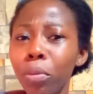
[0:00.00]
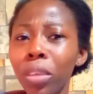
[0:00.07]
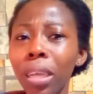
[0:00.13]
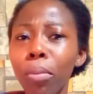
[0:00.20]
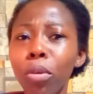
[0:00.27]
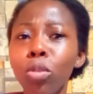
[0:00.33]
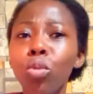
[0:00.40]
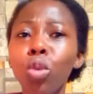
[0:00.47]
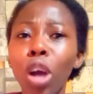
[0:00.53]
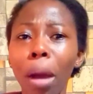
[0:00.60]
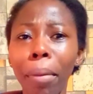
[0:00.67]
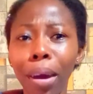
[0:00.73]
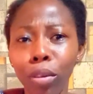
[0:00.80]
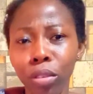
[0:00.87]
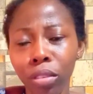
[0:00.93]
Which I'm going to talk
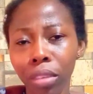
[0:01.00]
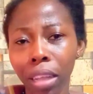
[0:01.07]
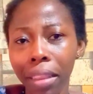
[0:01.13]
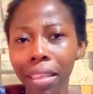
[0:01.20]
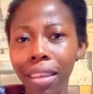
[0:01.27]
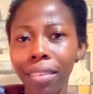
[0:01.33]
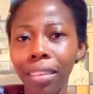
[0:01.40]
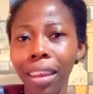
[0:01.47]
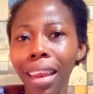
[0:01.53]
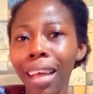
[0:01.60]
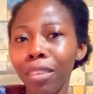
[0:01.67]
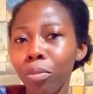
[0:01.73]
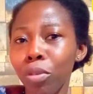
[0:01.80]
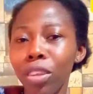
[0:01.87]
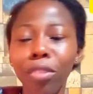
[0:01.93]
about. I think is the
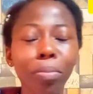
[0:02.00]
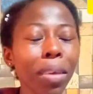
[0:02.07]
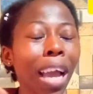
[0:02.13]
last point.